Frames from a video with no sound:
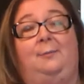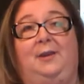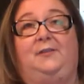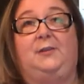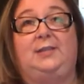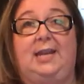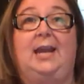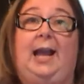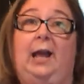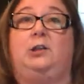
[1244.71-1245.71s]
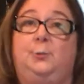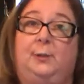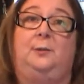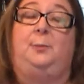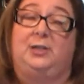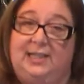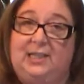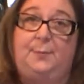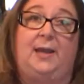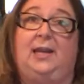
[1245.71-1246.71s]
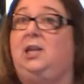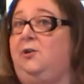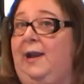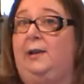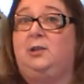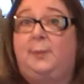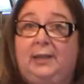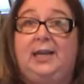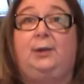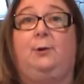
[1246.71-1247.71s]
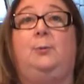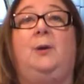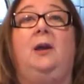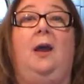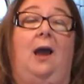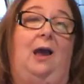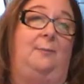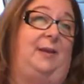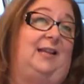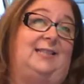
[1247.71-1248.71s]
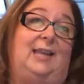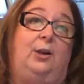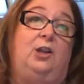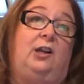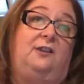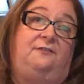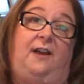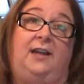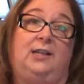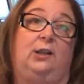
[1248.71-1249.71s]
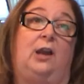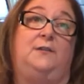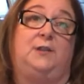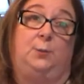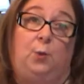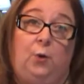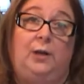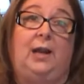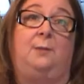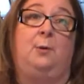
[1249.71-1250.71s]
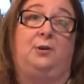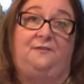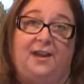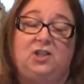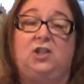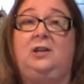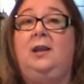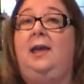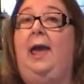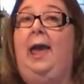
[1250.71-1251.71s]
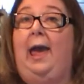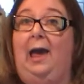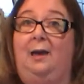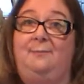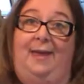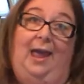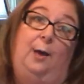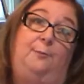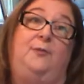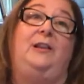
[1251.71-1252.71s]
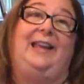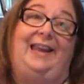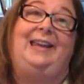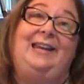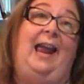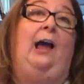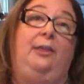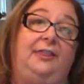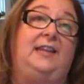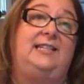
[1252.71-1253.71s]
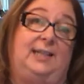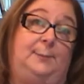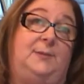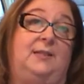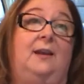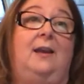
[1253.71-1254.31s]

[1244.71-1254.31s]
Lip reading: if you stay accountable and participate in your accountability group, because there you're going to find a lot of support and motivation, helpful and healthy tips